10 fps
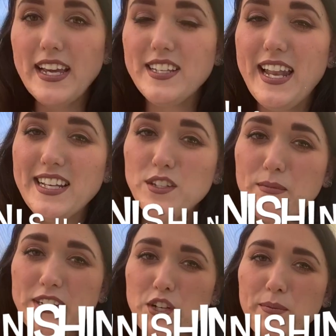so last on
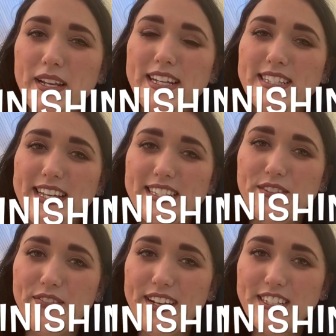my shopping list is
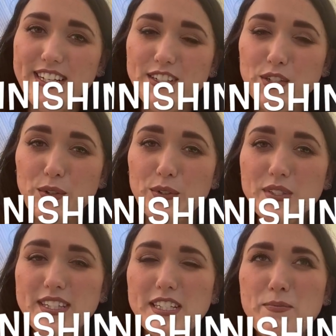the finishing
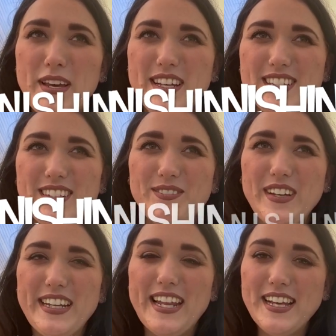tools. This bit isn't
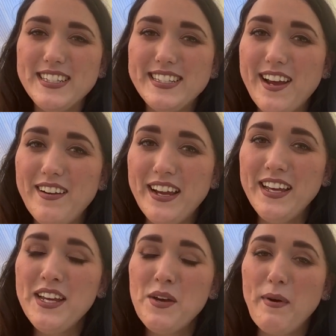really necessary,
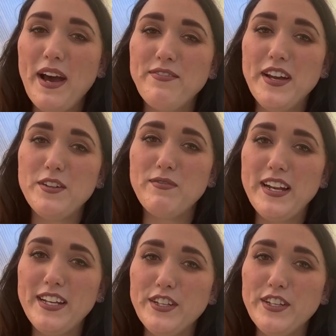but I find them really